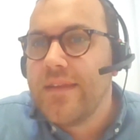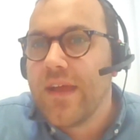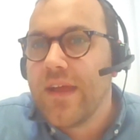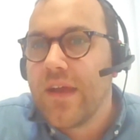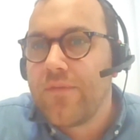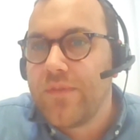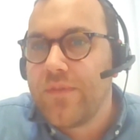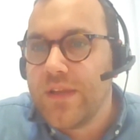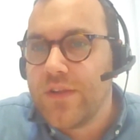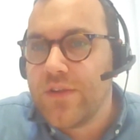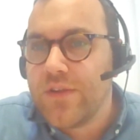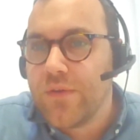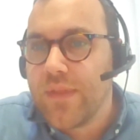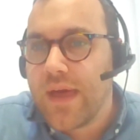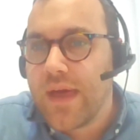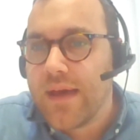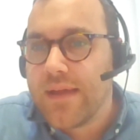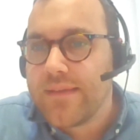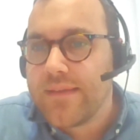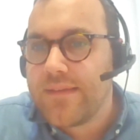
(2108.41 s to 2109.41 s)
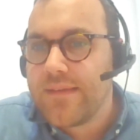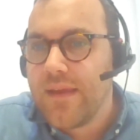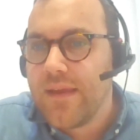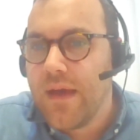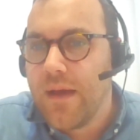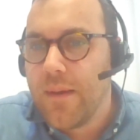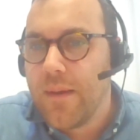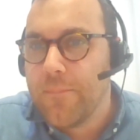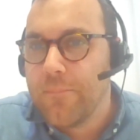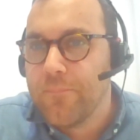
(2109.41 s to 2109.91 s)
definitely do that.
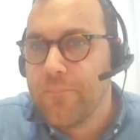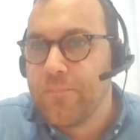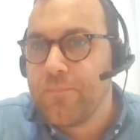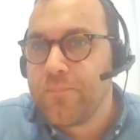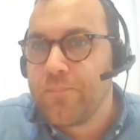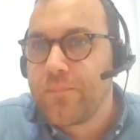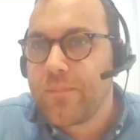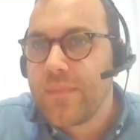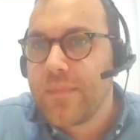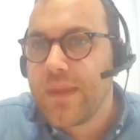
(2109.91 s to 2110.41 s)
And